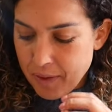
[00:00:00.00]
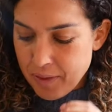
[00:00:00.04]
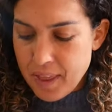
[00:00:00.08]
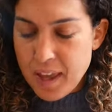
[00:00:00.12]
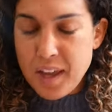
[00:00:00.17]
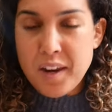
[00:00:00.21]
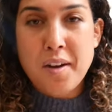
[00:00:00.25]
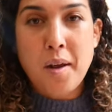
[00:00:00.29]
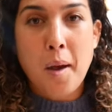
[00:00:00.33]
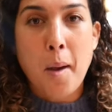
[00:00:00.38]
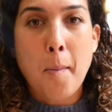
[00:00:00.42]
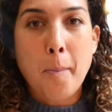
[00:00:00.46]

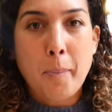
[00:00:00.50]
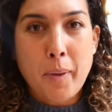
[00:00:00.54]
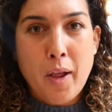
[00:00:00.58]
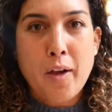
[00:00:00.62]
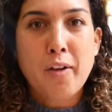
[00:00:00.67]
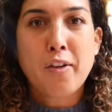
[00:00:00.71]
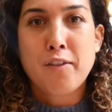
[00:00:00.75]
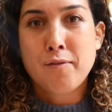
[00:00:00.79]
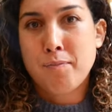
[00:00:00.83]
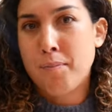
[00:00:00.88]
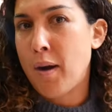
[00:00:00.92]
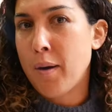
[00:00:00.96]
than a
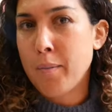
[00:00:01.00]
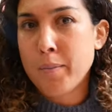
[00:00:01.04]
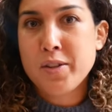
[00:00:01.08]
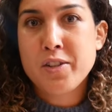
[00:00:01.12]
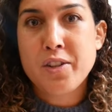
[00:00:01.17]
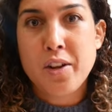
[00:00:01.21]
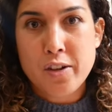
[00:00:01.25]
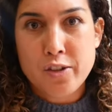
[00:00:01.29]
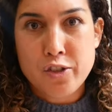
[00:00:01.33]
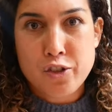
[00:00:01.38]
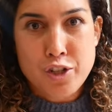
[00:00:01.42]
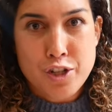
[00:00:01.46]
block of
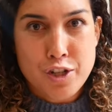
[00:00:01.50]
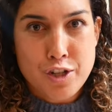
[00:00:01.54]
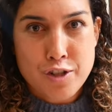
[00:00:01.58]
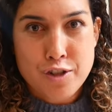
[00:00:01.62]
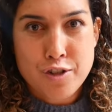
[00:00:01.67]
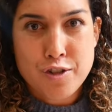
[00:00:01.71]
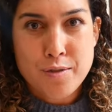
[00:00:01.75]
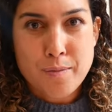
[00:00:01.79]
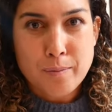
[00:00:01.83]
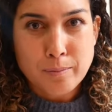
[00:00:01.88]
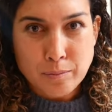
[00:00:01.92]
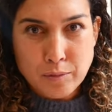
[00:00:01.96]
Parmesan
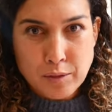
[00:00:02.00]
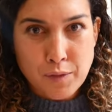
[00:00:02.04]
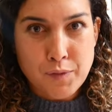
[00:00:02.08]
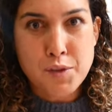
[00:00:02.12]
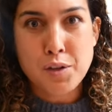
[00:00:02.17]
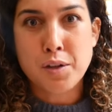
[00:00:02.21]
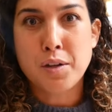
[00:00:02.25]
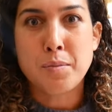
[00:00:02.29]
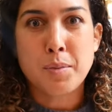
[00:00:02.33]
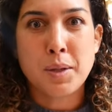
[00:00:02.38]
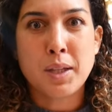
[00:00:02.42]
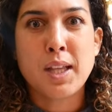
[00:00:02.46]
cheese, if
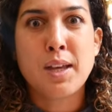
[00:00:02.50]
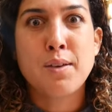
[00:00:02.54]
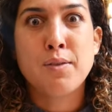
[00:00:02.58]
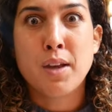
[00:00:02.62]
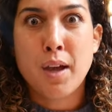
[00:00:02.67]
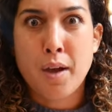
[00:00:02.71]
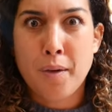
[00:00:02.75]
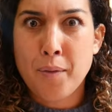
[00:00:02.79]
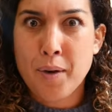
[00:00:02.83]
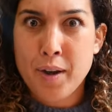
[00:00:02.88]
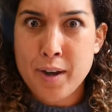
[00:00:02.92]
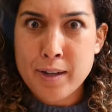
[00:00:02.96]
you could believe
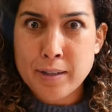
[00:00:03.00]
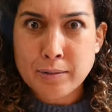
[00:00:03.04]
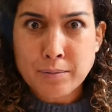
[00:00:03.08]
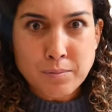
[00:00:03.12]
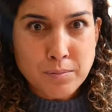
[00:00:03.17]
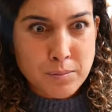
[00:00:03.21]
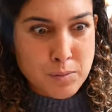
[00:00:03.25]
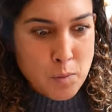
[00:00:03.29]
that, right?